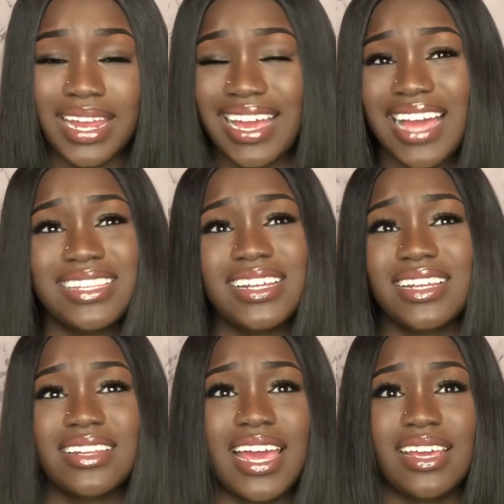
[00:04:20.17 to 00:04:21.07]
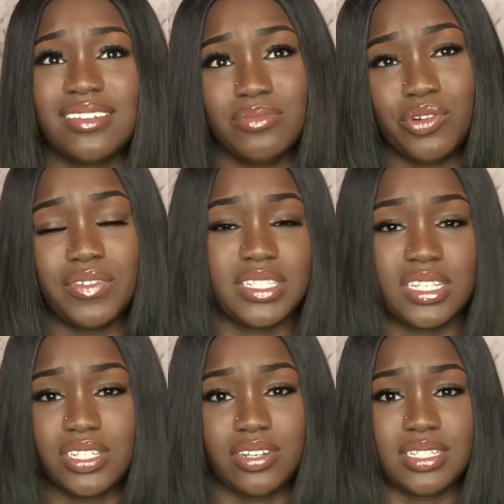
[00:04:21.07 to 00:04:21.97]
but like I didn't like moving
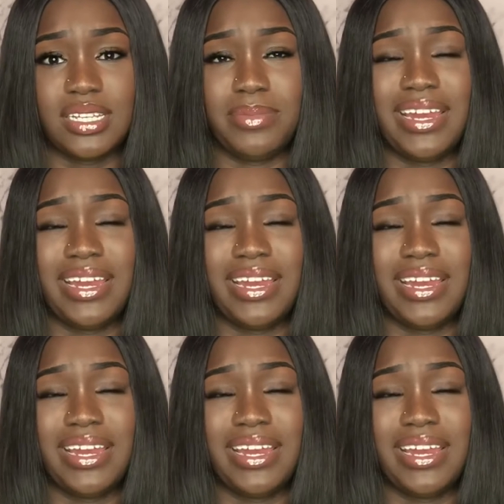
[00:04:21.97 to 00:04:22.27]
to Jersey.